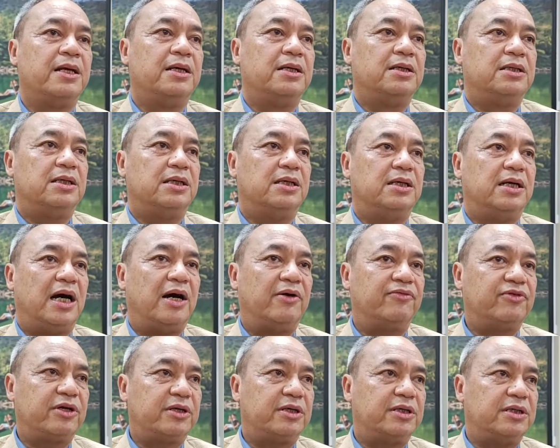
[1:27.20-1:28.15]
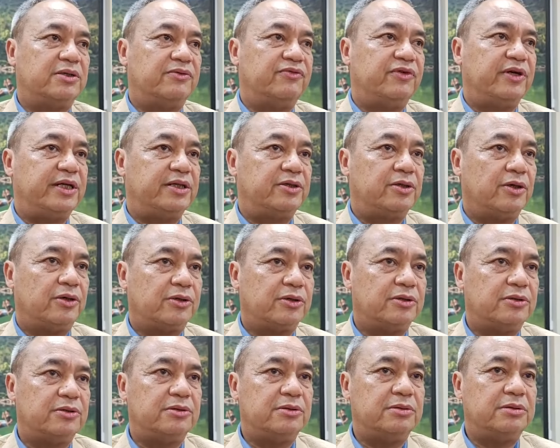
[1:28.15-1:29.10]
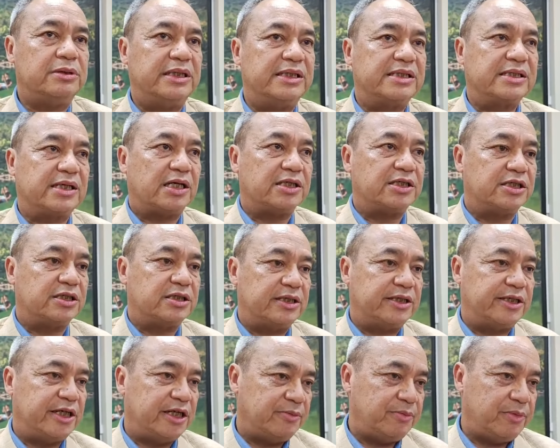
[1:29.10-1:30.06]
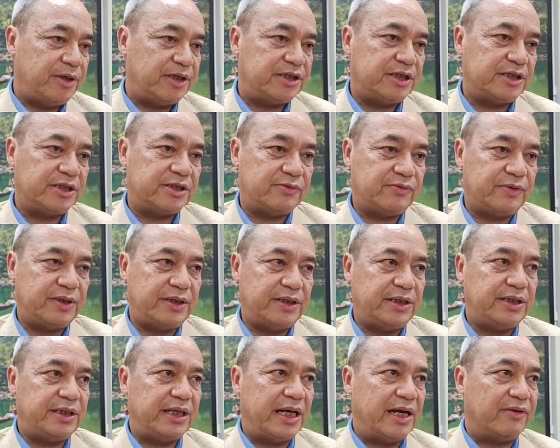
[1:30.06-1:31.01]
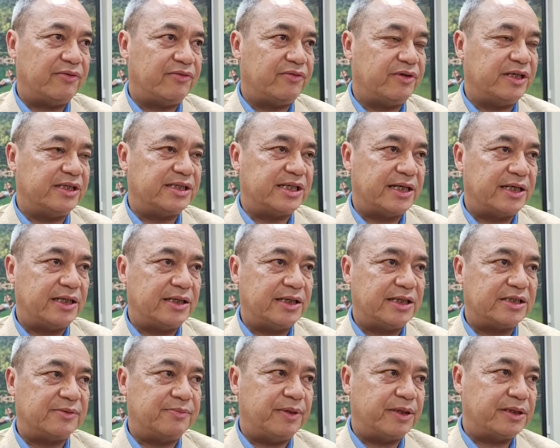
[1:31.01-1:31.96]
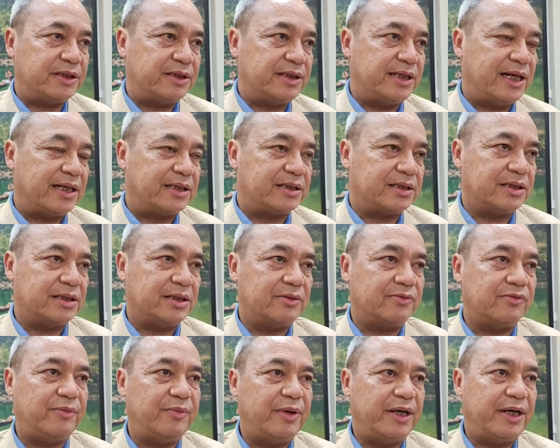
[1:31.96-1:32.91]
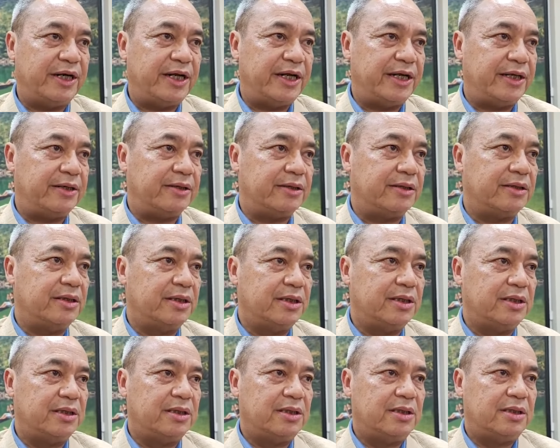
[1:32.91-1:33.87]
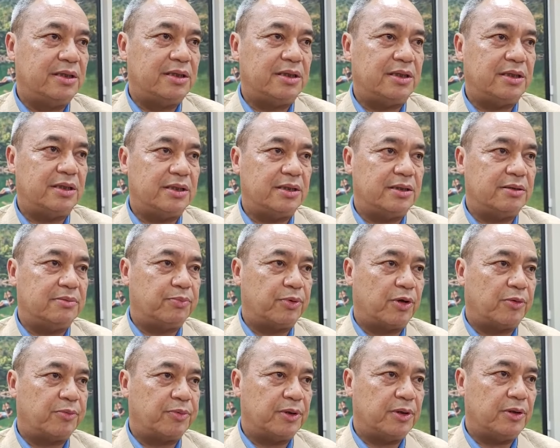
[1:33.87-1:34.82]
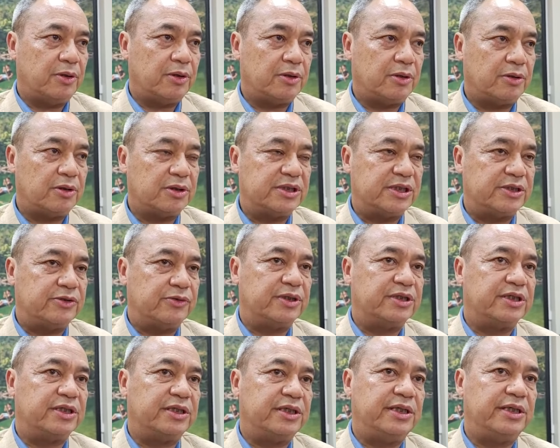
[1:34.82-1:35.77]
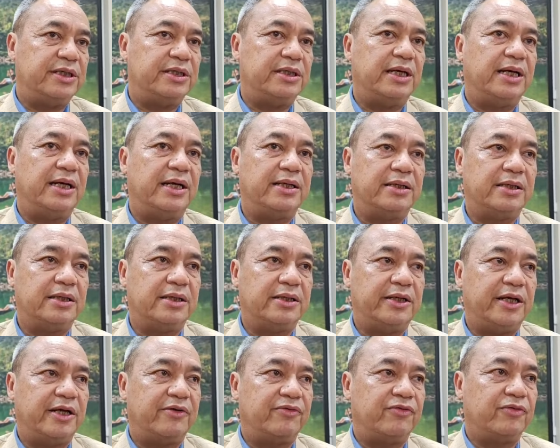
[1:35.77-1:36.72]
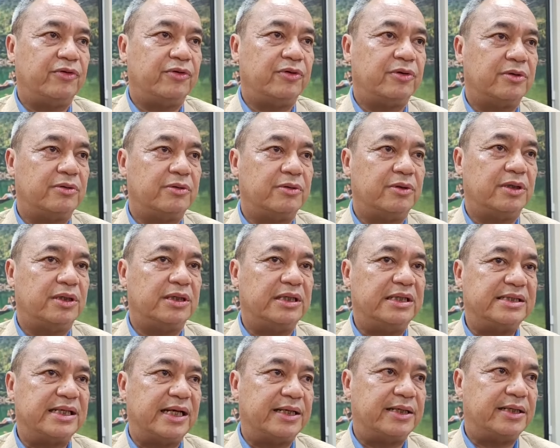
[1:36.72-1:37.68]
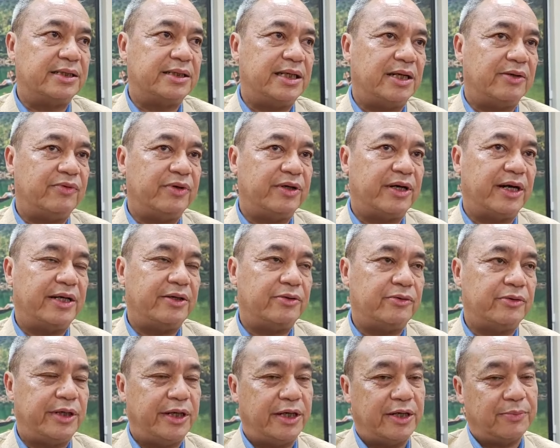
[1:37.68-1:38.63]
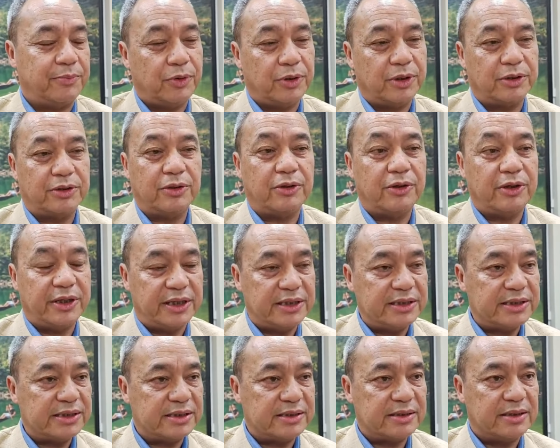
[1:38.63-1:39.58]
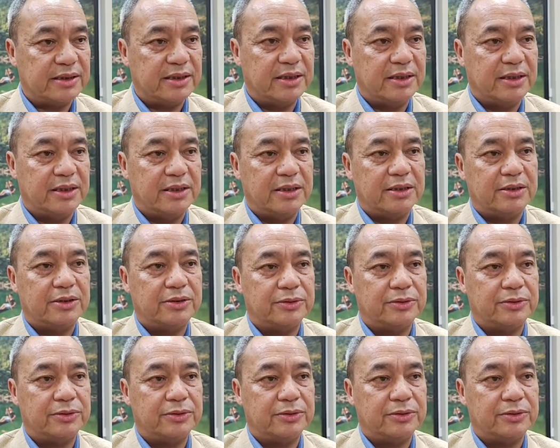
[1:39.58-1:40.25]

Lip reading: After a very thorough discussion and deliberations, we have decided it's better that we maintain proper law and order situation here, and therefore decided that we write to the airport authorities to